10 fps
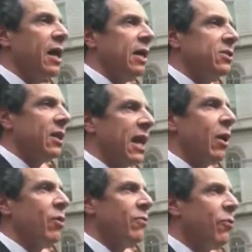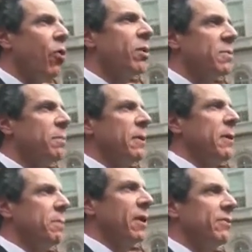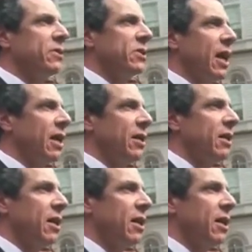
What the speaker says: is to now inform the people of the state